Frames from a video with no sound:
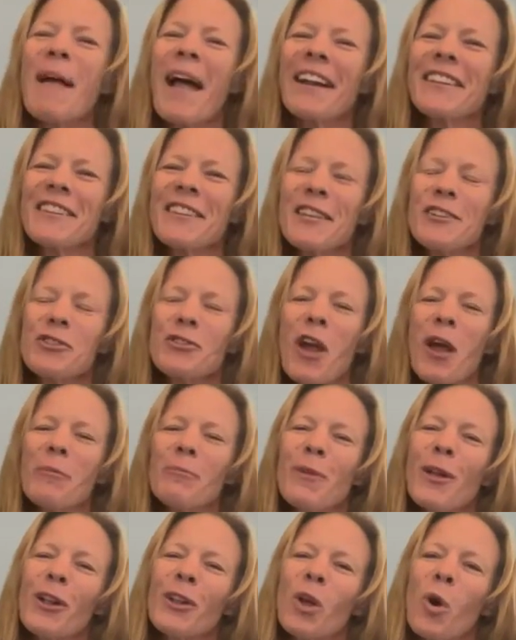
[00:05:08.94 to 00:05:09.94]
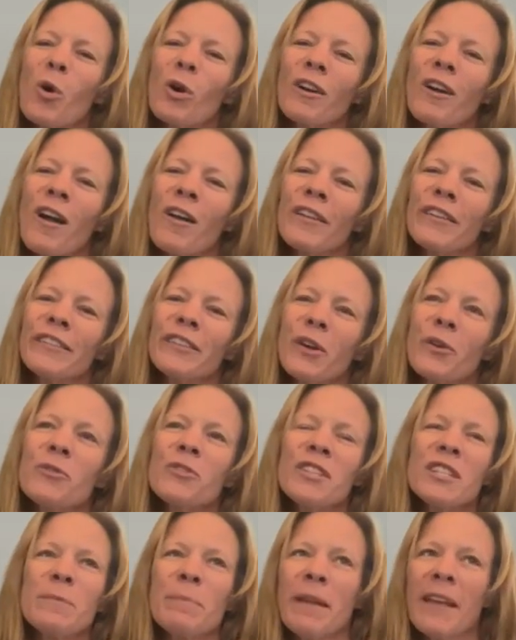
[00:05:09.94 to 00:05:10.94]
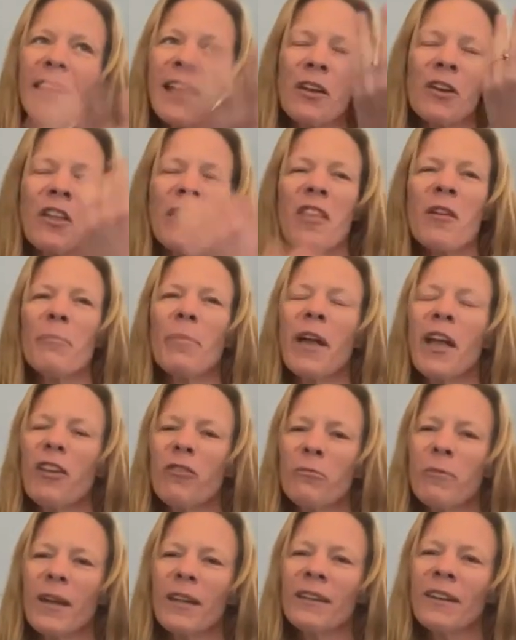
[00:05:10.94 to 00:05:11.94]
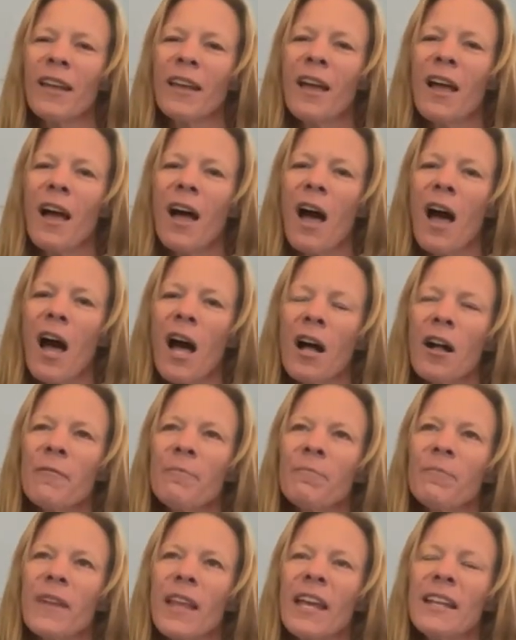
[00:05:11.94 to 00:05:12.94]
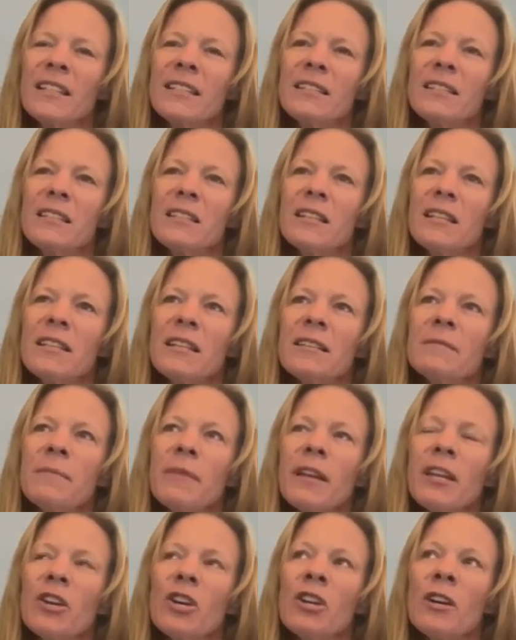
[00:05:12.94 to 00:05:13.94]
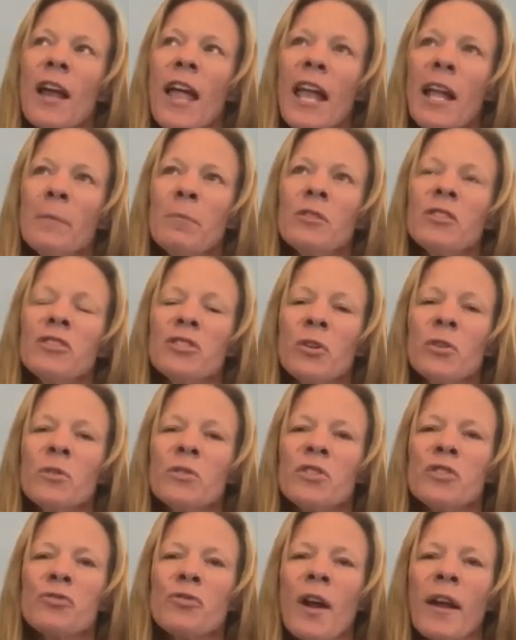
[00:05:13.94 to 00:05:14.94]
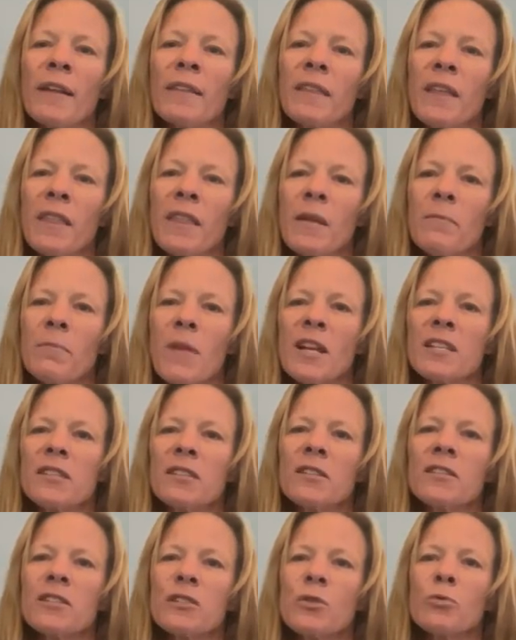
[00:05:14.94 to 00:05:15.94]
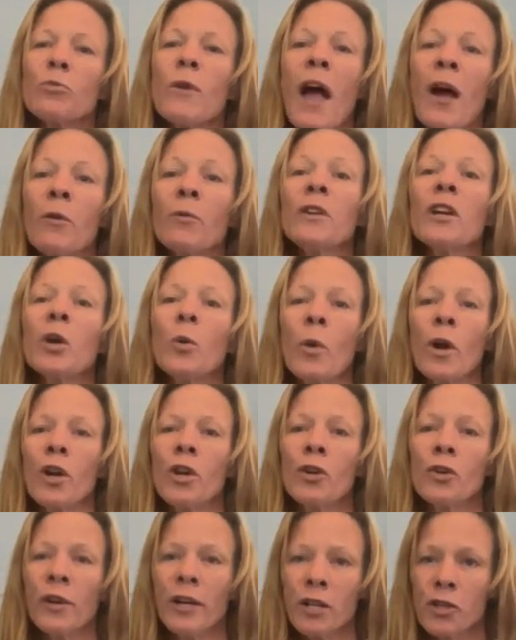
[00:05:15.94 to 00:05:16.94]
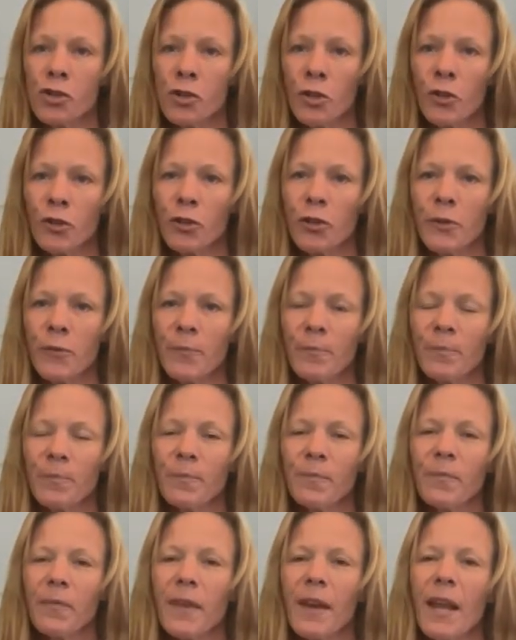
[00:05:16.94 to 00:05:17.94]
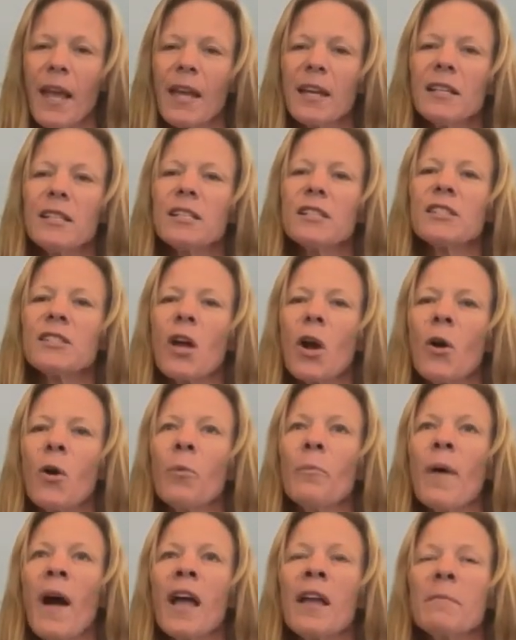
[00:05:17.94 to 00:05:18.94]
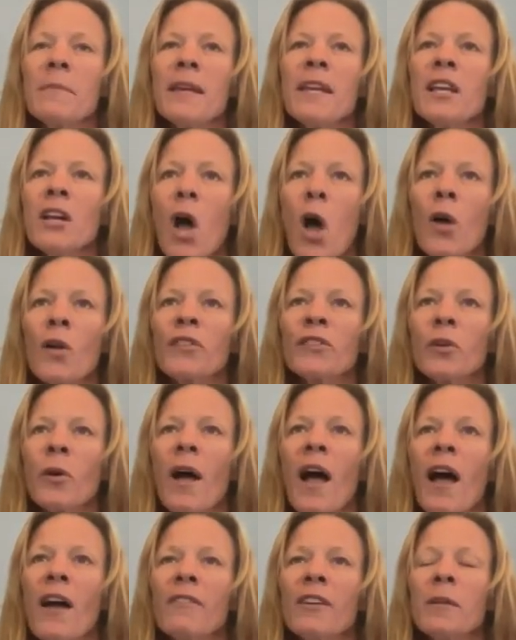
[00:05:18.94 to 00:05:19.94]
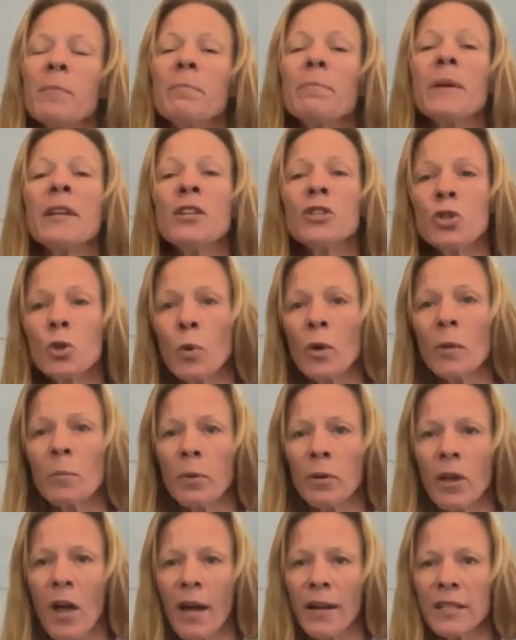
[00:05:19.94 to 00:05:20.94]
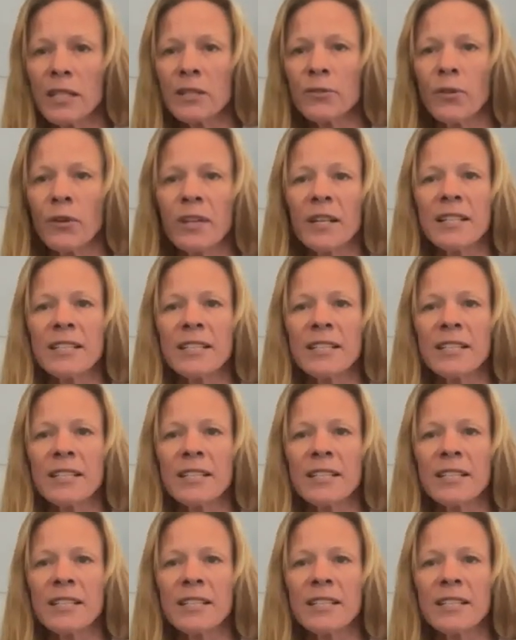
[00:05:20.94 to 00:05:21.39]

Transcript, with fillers: back to the treadmill or also just being out on the pavement um, it you're able to strengthen the muscles surrounding where you're injured mm-hmm. so by me also having been doing pilates for an